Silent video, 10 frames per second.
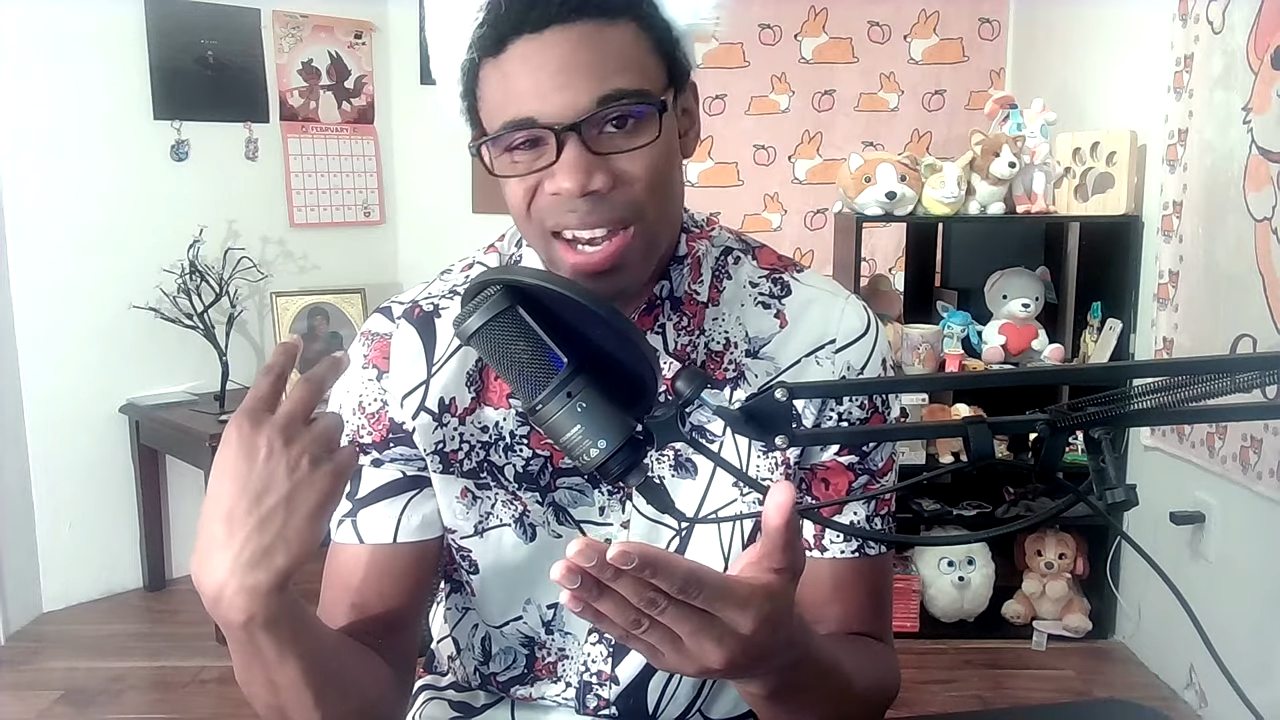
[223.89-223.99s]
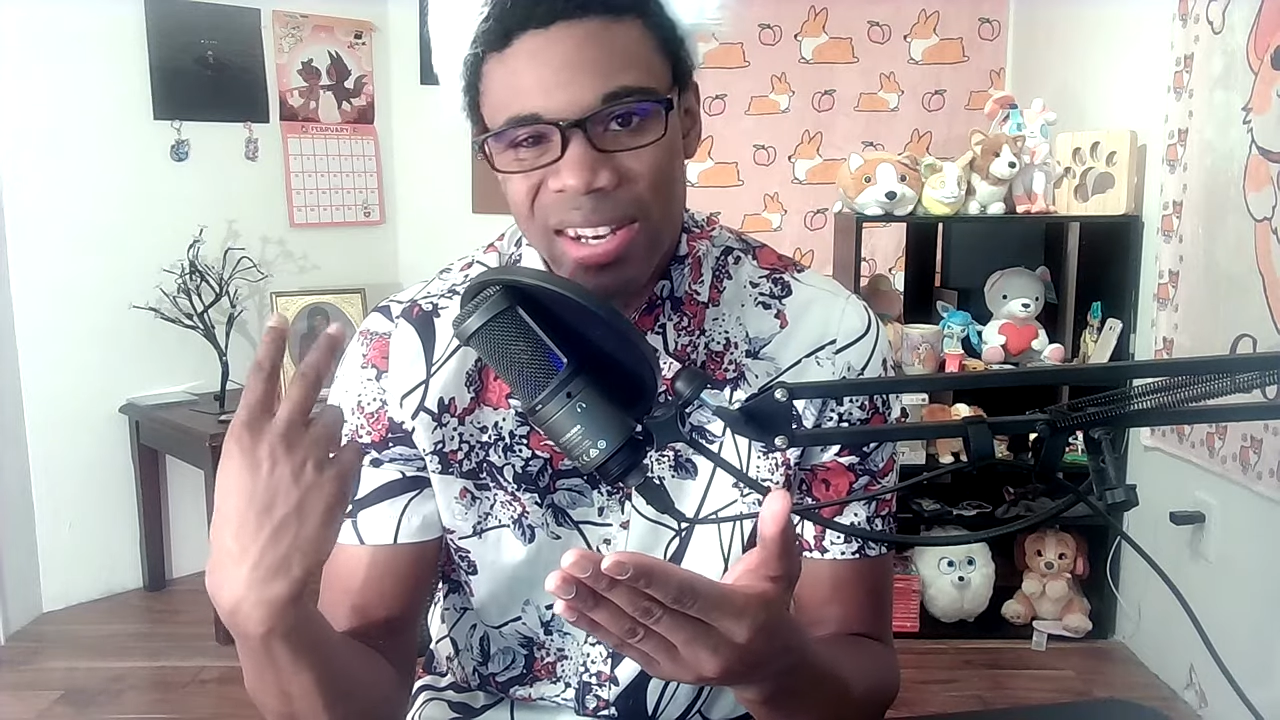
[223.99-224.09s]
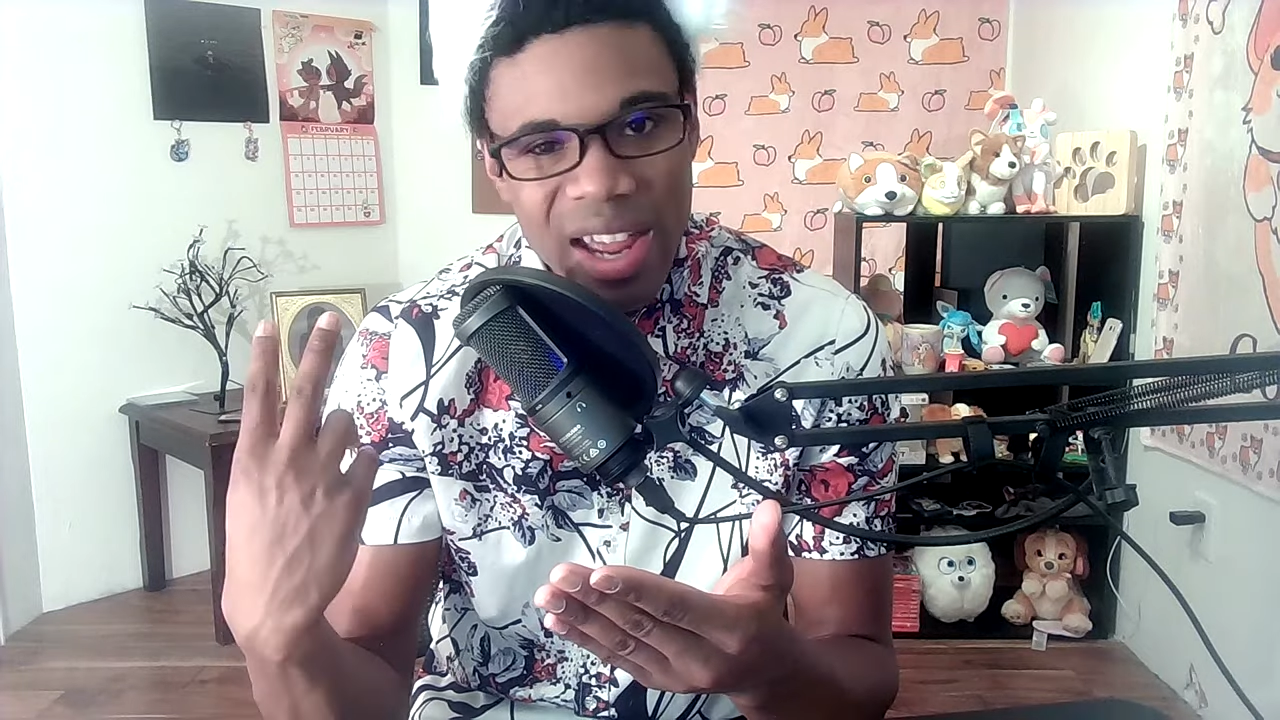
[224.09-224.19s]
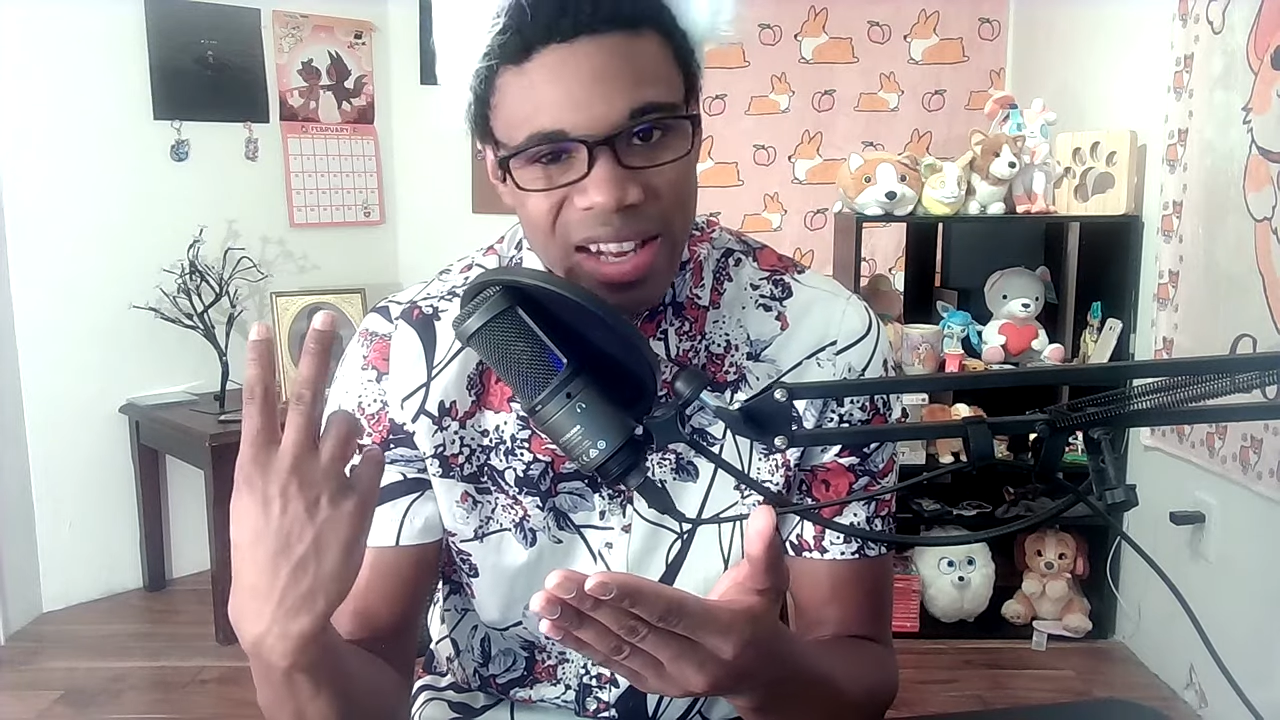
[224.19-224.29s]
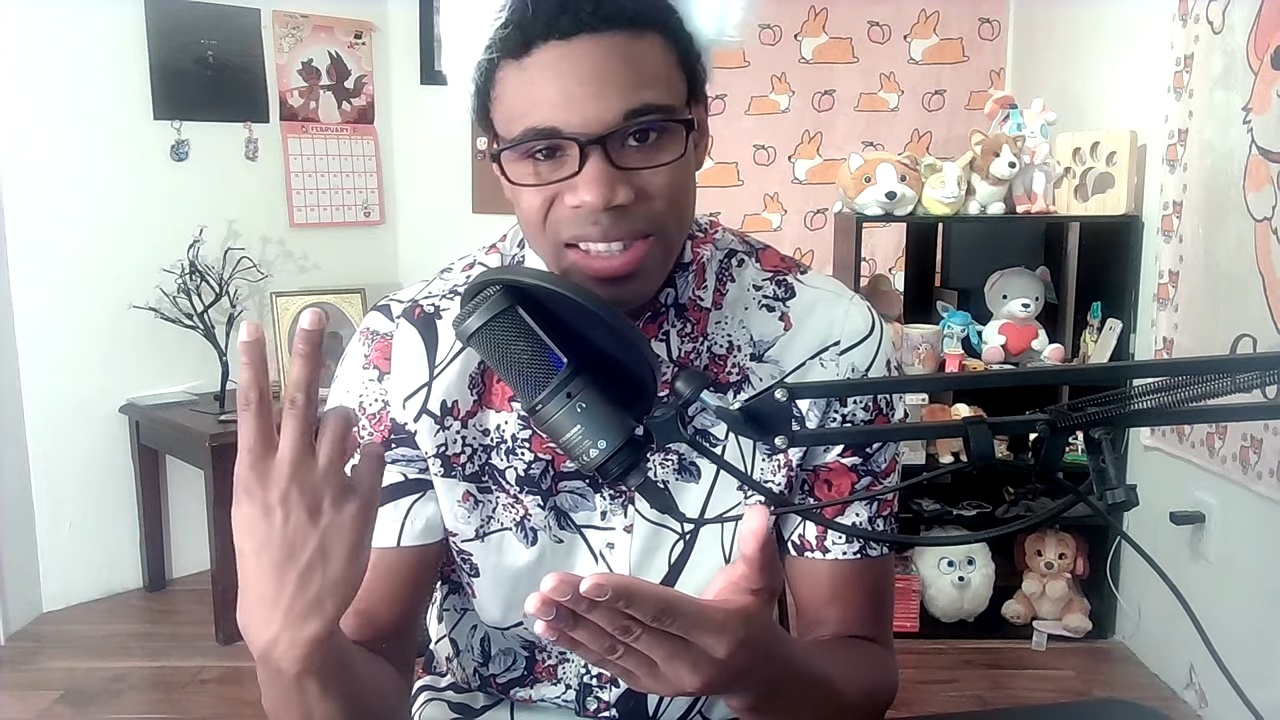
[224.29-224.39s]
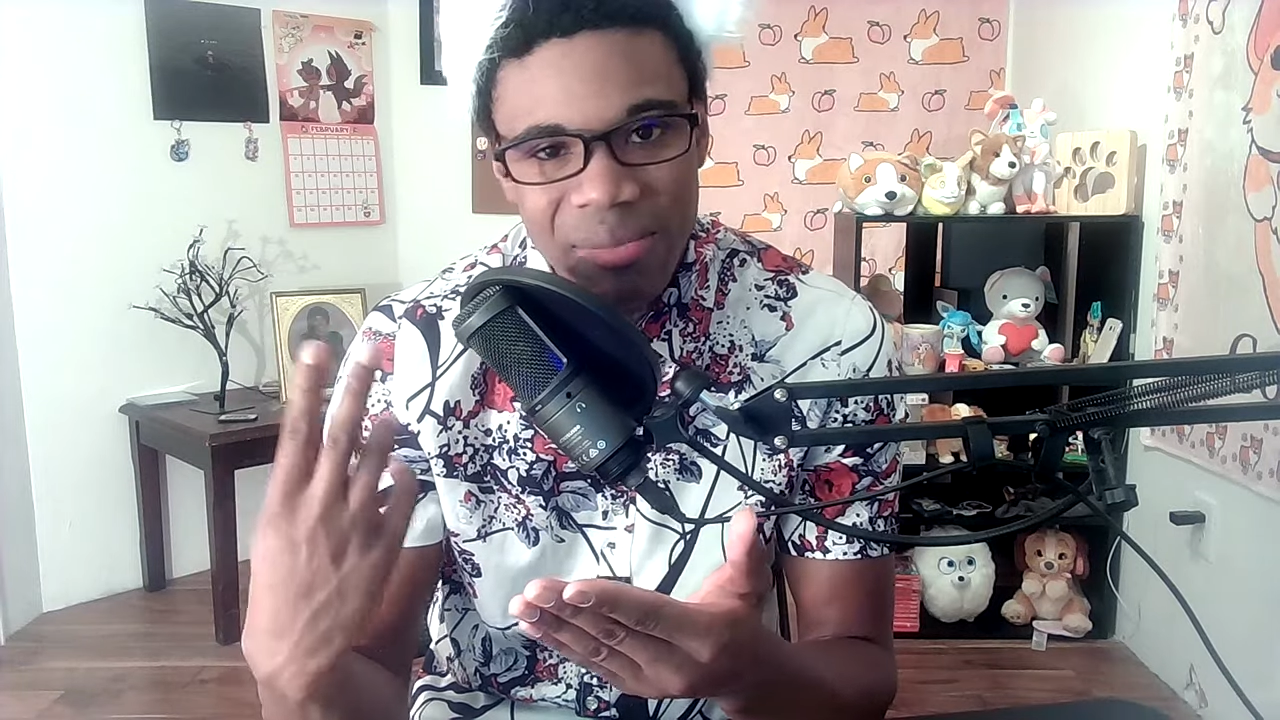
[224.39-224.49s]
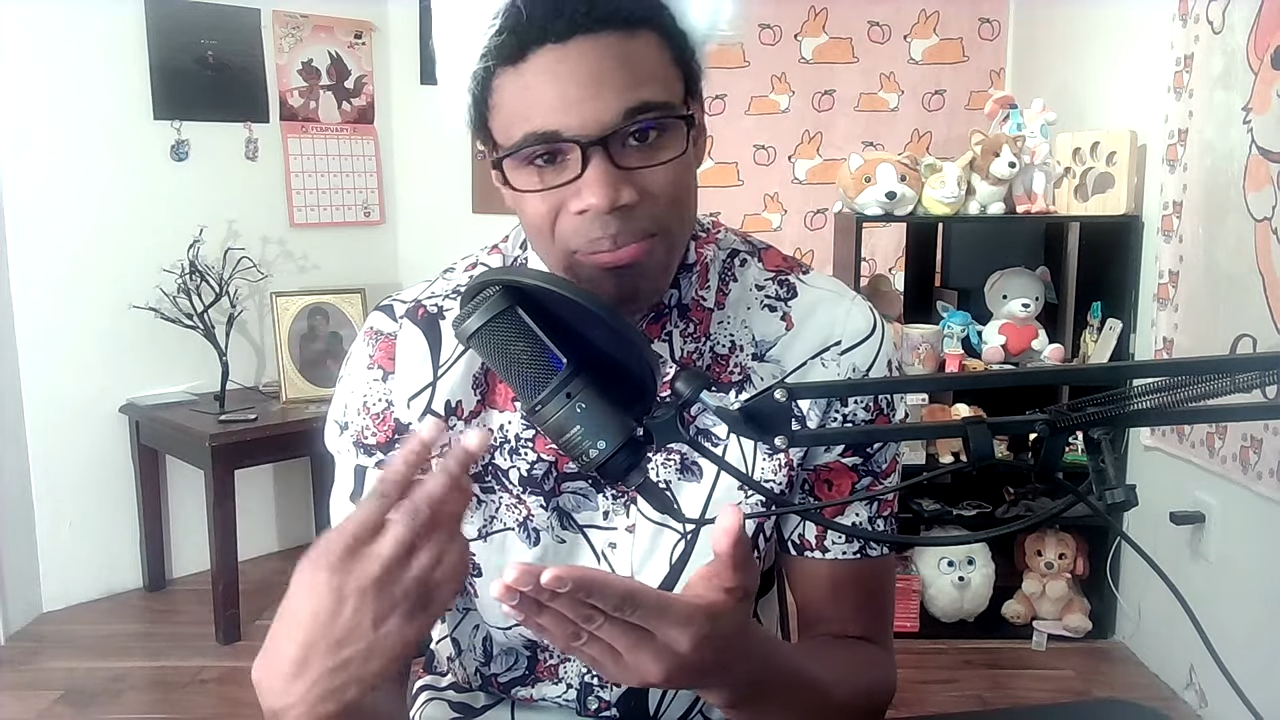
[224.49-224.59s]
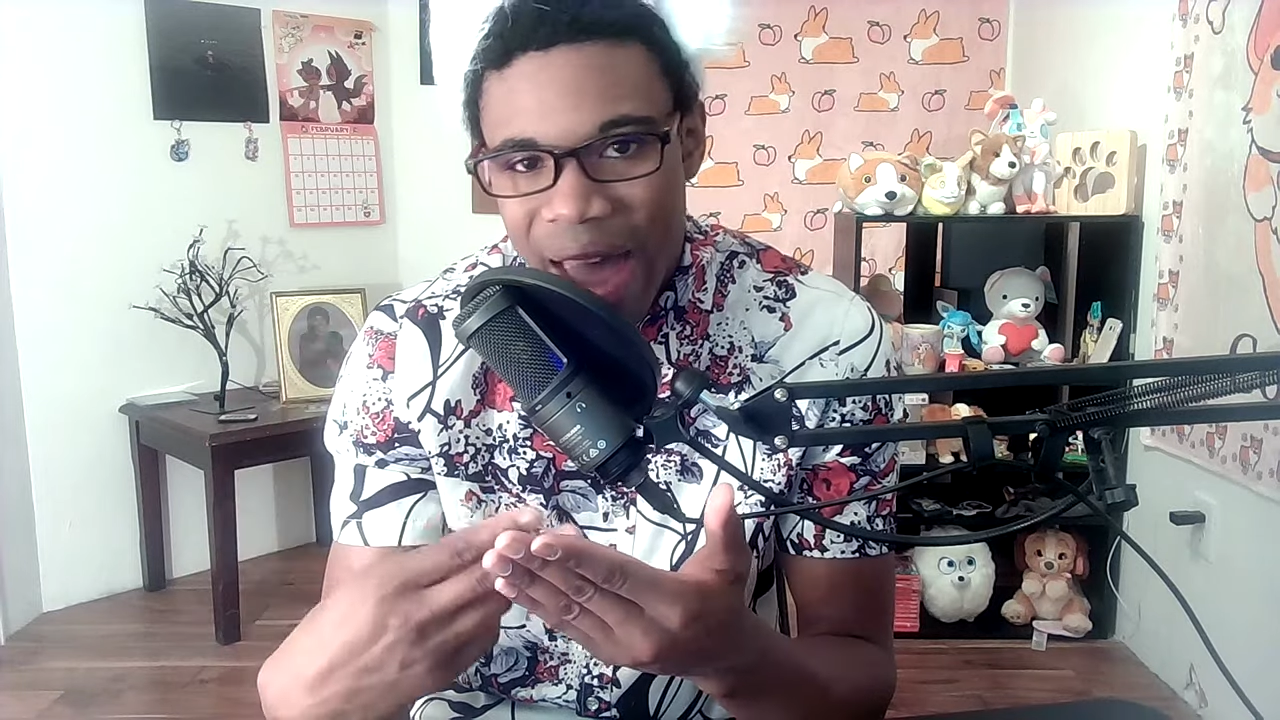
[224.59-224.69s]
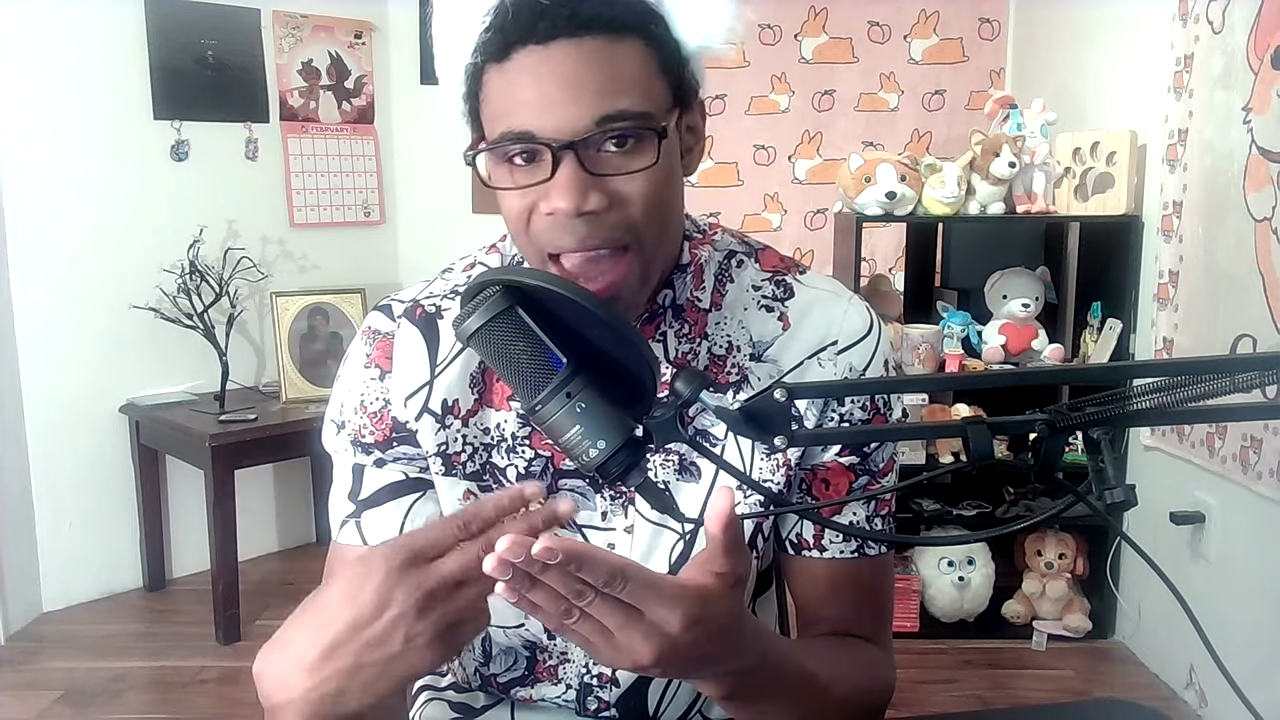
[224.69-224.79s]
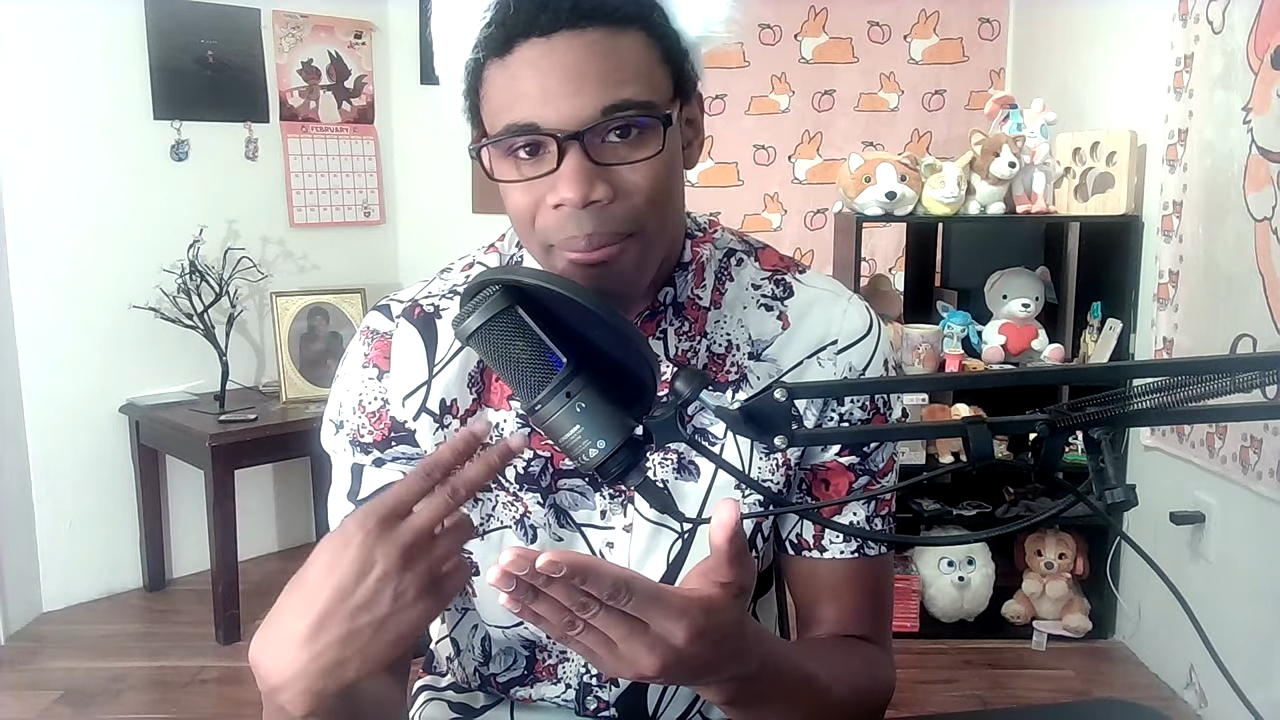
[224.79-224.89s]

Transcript: of nice to Ma